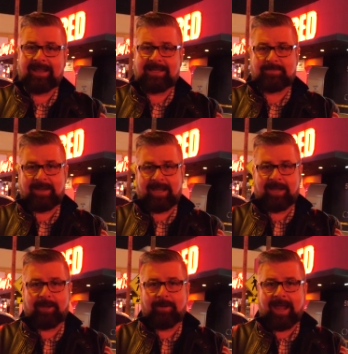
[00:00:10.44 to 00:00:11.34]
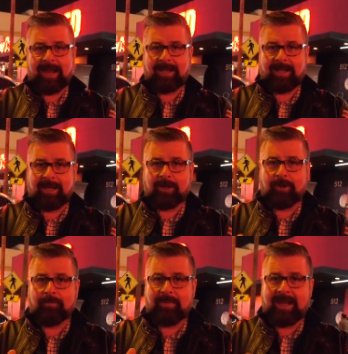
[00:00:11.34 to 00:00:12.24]
There's been an EQA and an
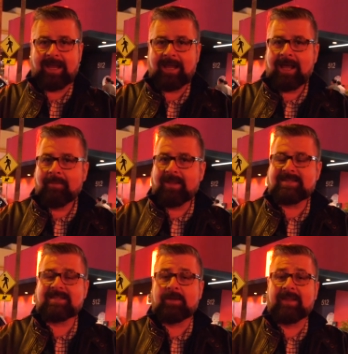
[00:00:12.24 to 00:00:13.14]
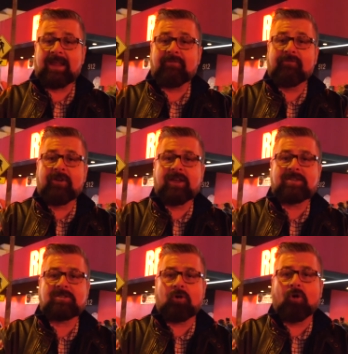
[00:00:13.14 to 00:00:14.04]
EQB. This is going to be the
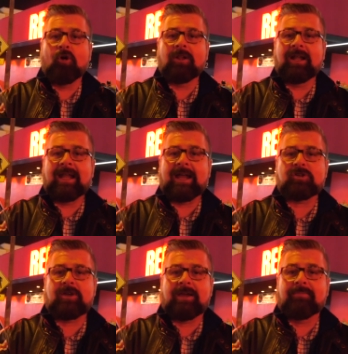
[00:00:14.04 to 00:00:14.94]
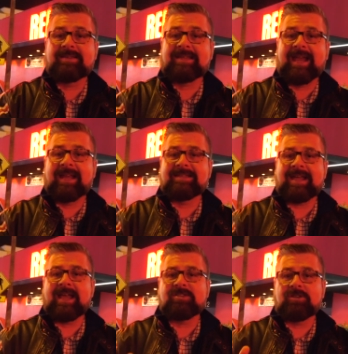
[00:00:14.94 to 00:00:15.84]
first all-electric Mercedes
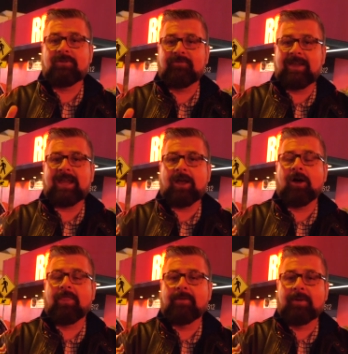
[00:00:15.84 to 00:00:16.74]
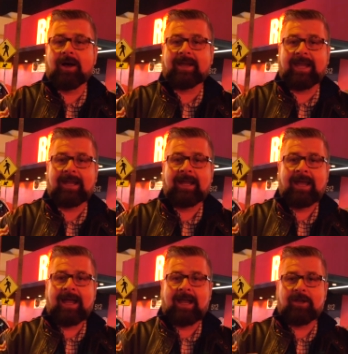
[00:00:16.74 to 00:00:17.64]
SUV on the market,
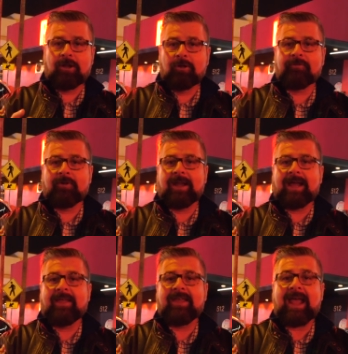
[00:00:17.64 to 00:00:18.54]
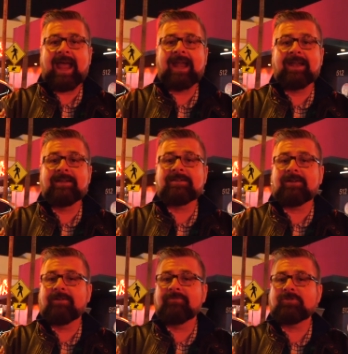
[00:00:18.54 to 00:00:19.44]
and you can look for it at the end
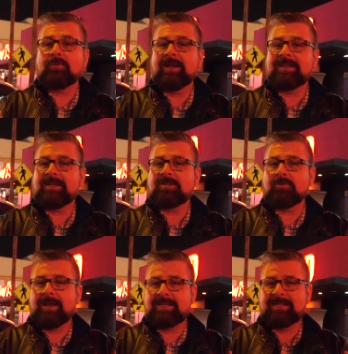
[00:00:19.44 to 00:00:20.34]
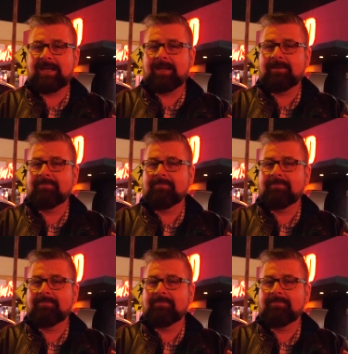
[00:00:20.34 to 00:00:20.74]
of 2020,